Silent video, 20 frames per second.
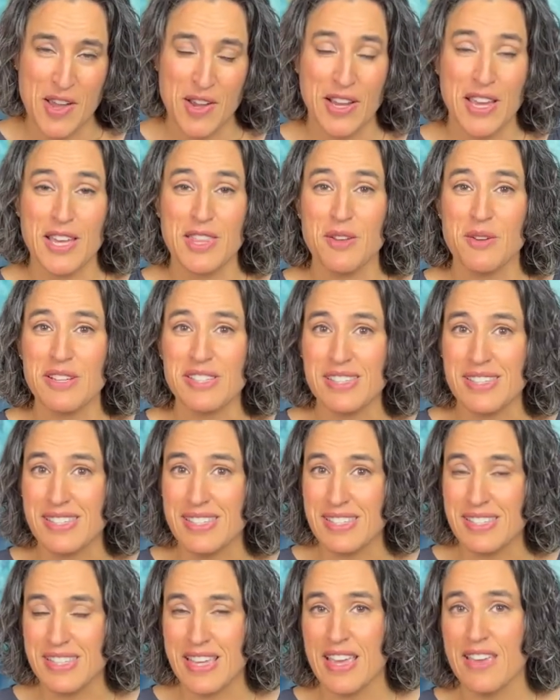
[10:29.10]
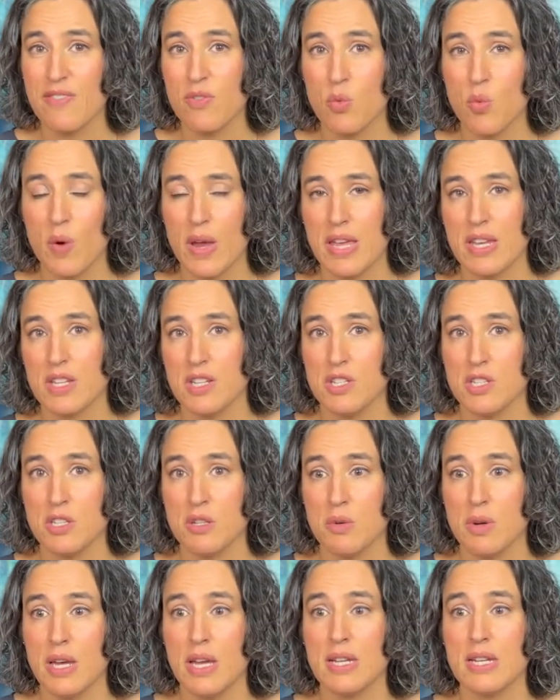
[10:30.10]
okay? There is a safe way to
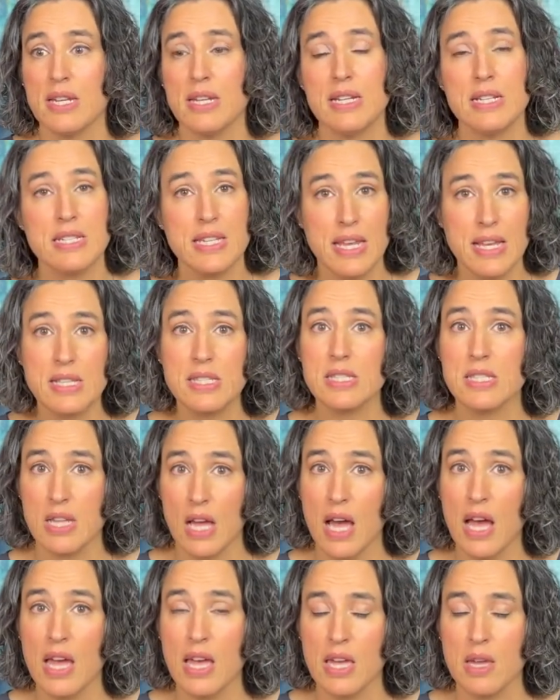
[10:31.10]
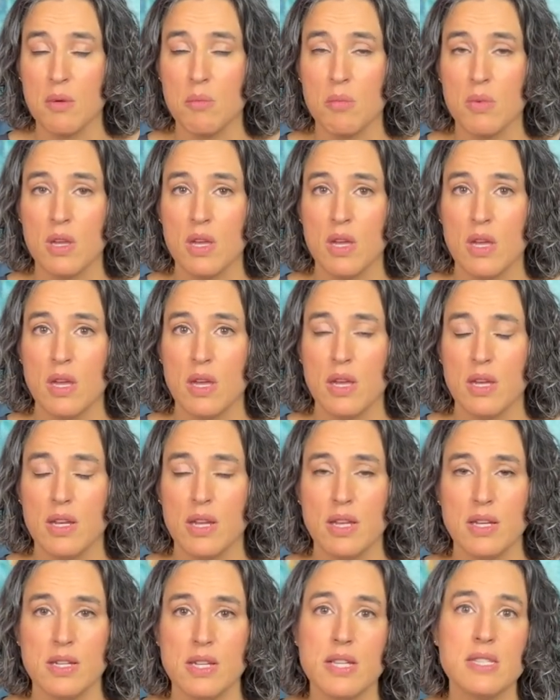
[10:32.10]
do it, and it takes time.
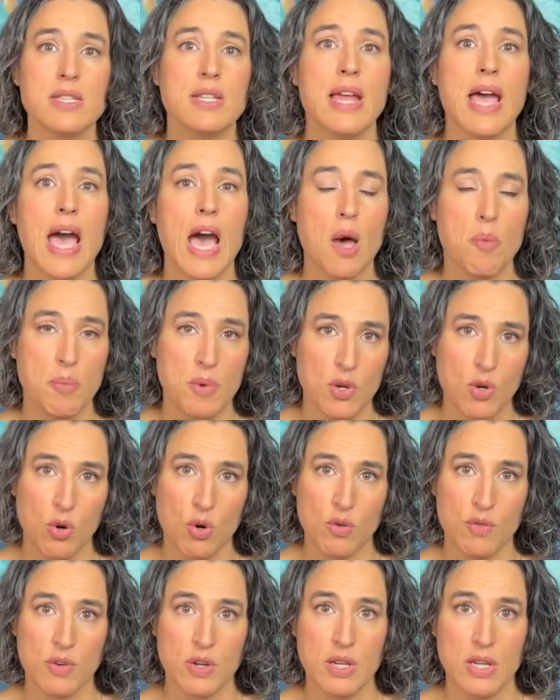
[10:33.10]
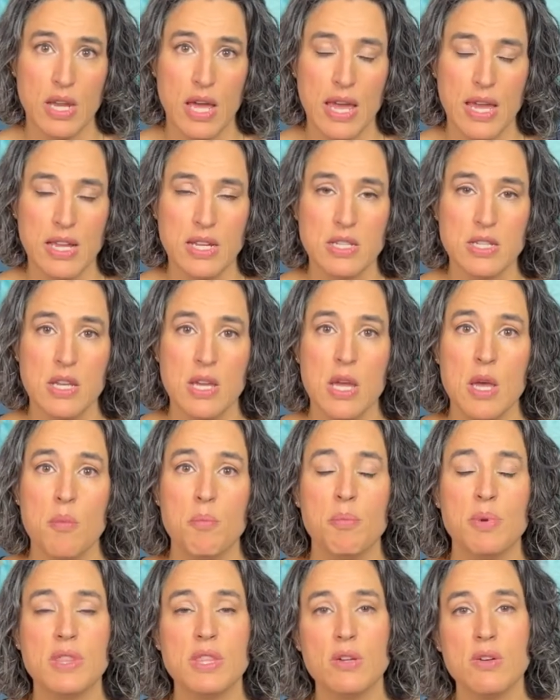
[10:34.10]
It doesn't happen overnight,
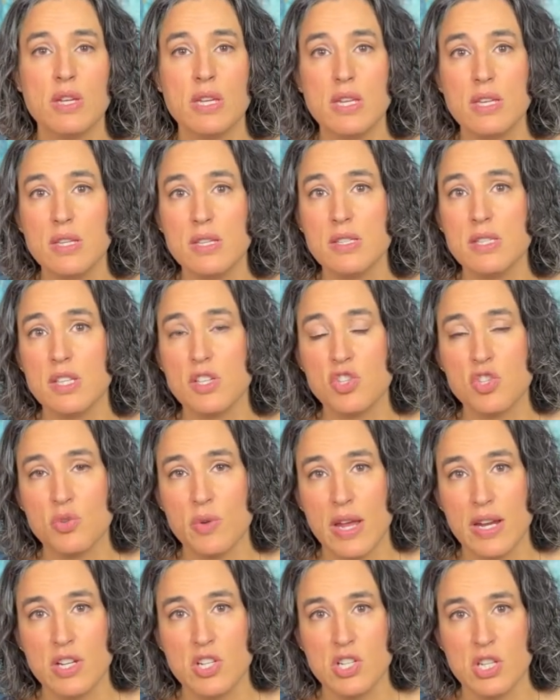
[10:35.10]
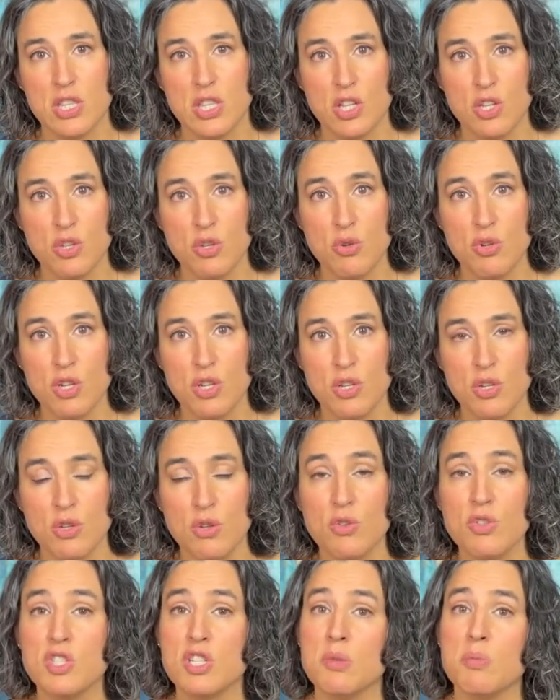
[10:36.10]
but there is a strategy that you can
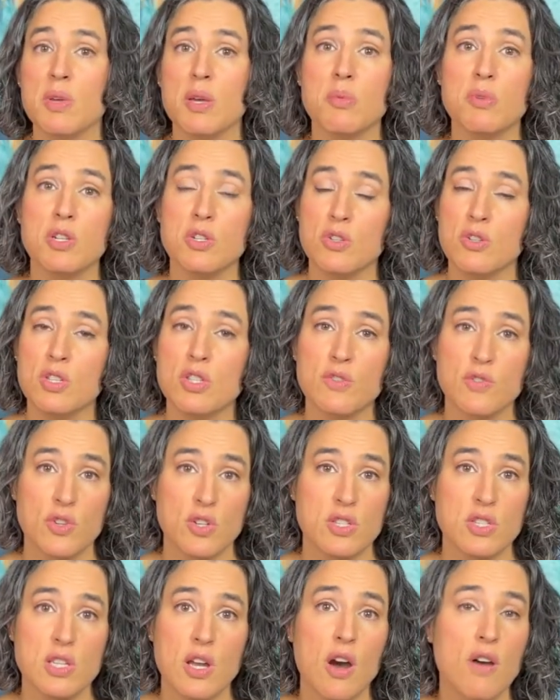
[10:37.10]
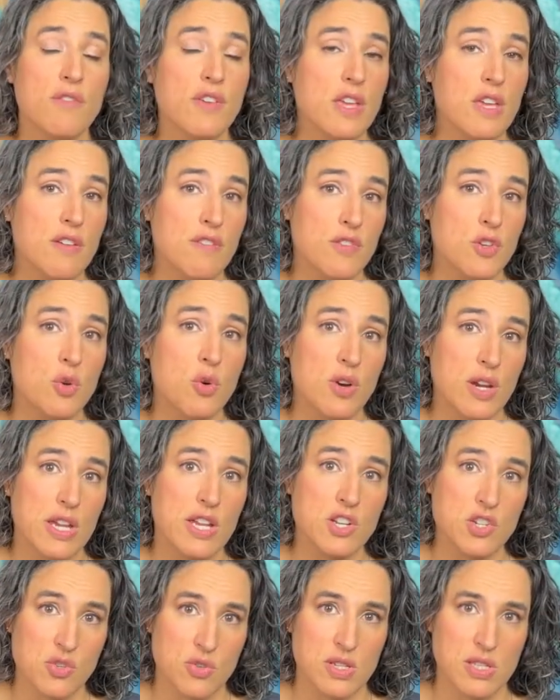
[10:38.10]
use to be able to do this for yourself if you're
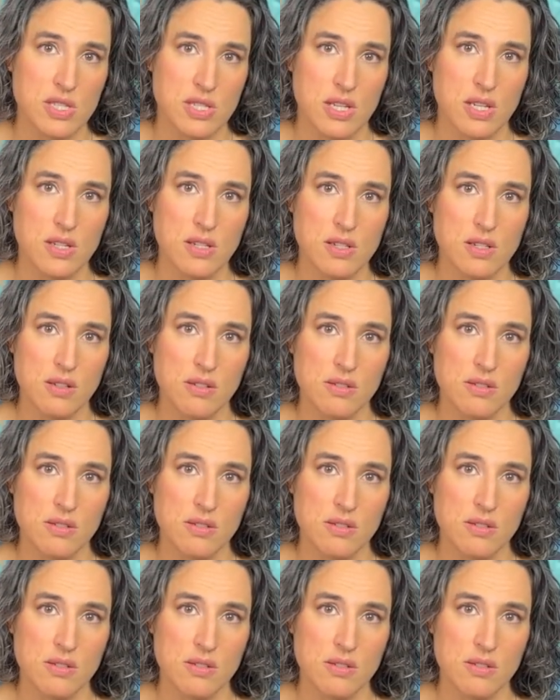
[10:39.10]
interested.